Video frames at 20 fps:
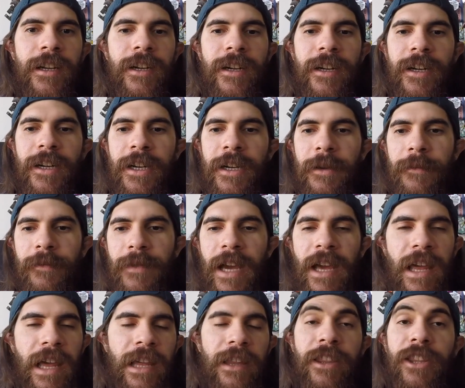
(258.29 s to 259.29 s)

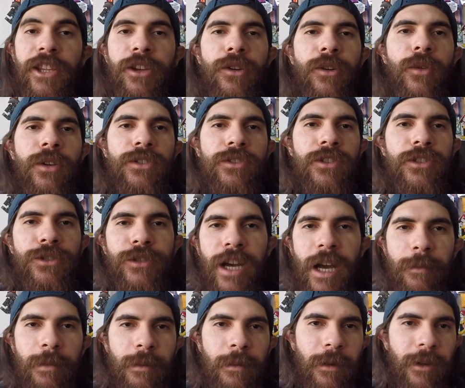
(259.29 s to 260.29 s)
I knew it was going to
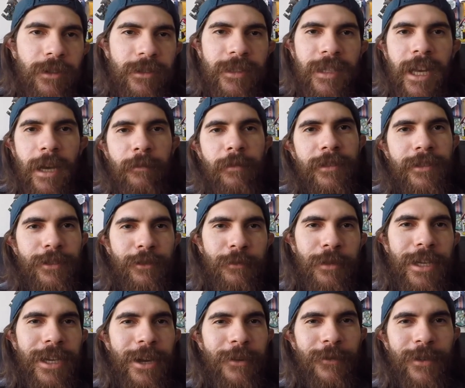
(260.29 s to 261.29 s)
happen because it happens to me
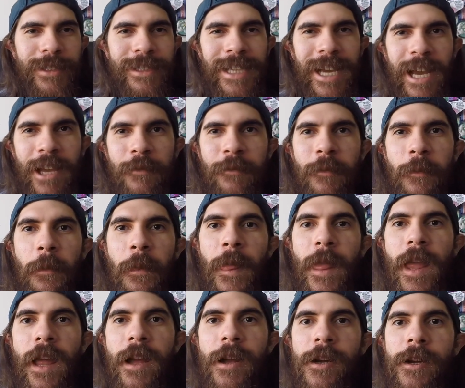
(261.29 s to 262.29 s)
every time.
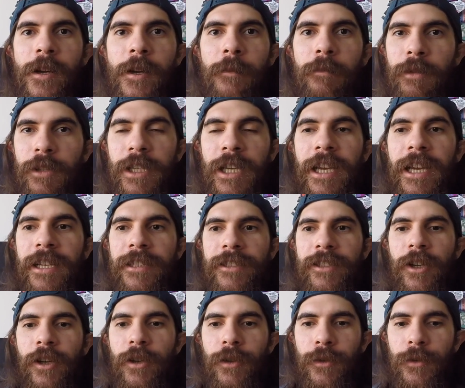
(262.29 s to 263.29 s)
But yeah,
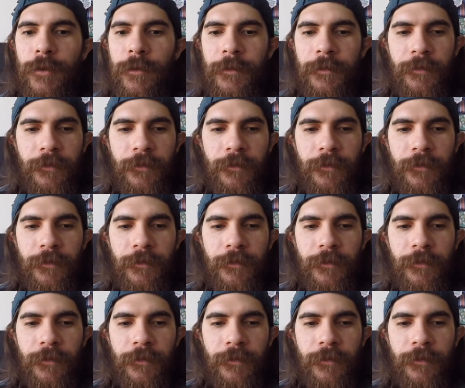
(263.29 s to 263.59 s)
so